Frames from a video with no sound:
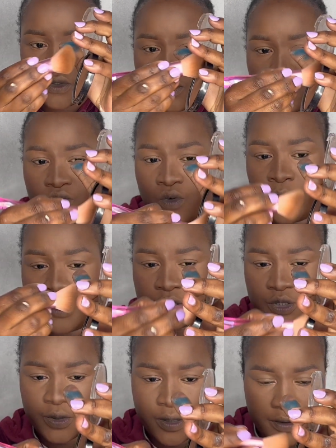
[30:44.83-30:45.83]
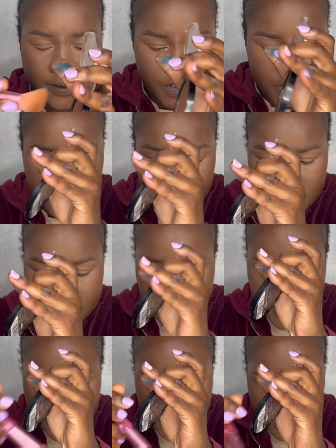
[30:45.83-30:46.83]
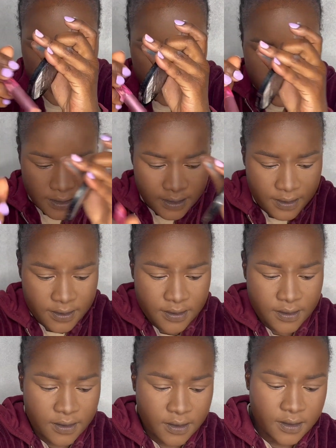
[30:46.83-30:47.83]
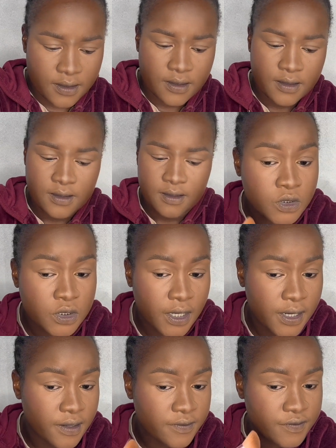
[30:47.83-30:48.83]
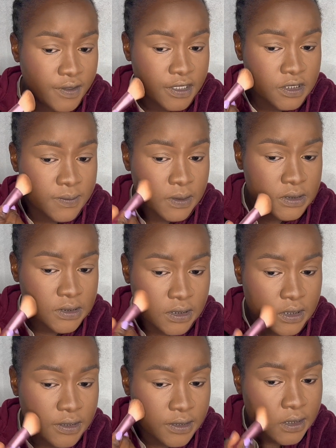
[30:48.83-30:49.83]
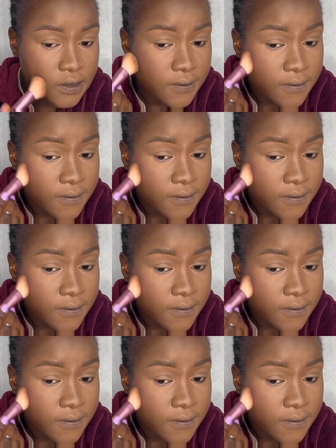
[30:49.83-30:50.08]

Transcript: to contour our cheeks and our entire face basically.